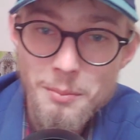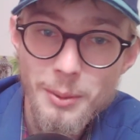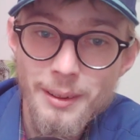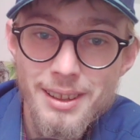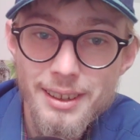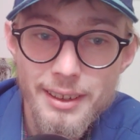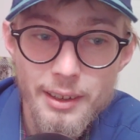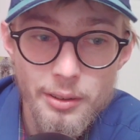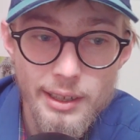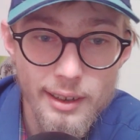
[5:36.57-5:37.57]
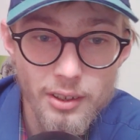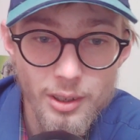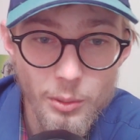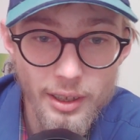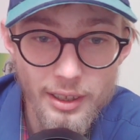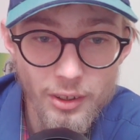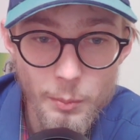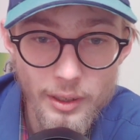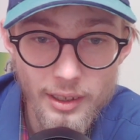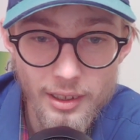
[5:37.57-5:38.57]
but uh, if you guys know what it is,
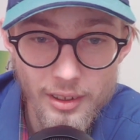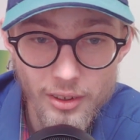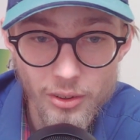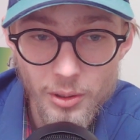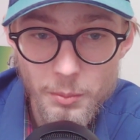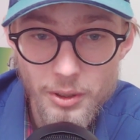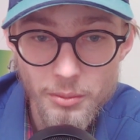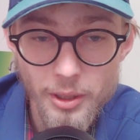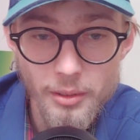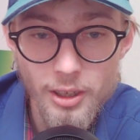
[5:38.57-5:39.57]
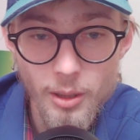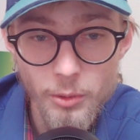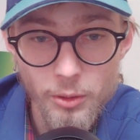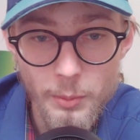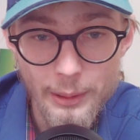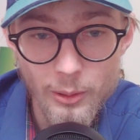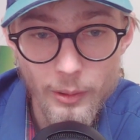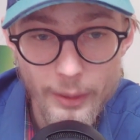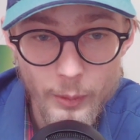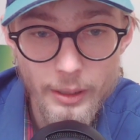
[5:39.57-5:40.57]
put it in the description, in the comments below.
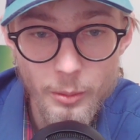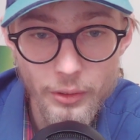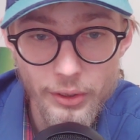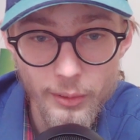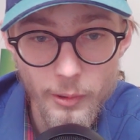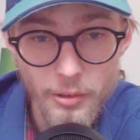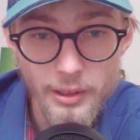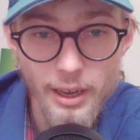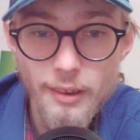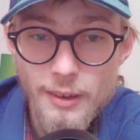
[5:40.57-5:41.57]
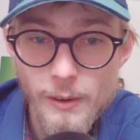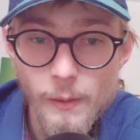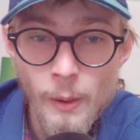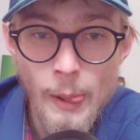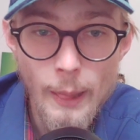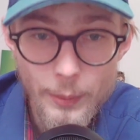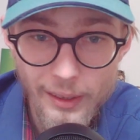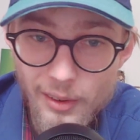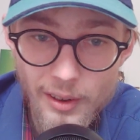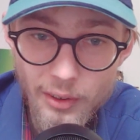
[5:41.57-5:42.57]
I really want to know if you guys know.
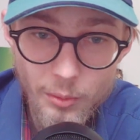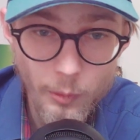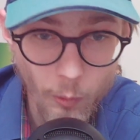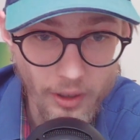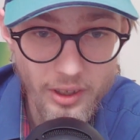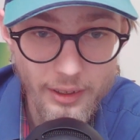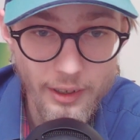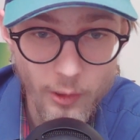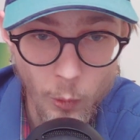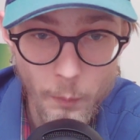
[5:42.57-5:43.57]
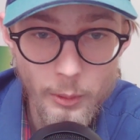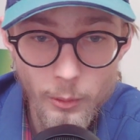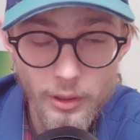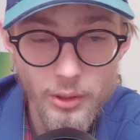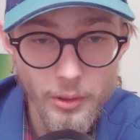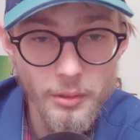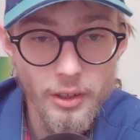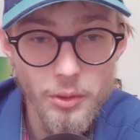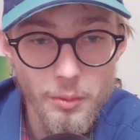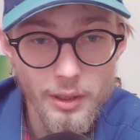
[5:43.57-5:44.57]
Thank you guys for watching. I hope you enjoyed
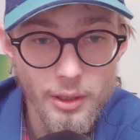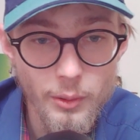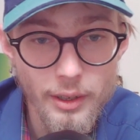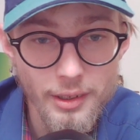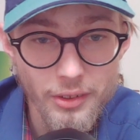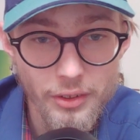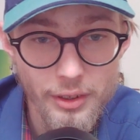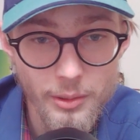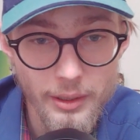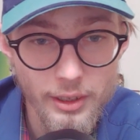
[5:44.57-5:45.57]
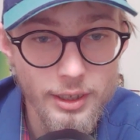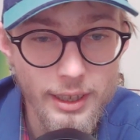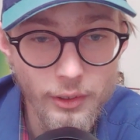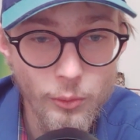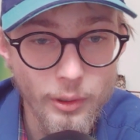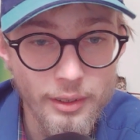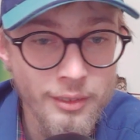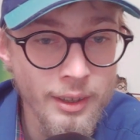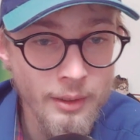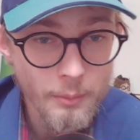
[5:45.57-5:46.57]
this video, and I'll see you in the next one.
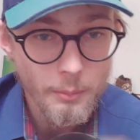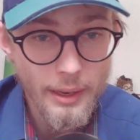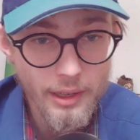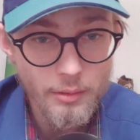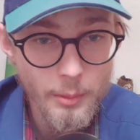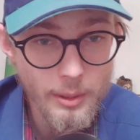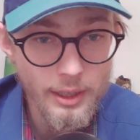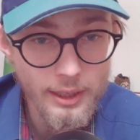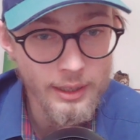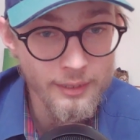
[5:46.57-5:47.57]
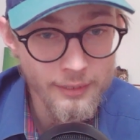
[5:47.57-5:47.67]
Bye everybody.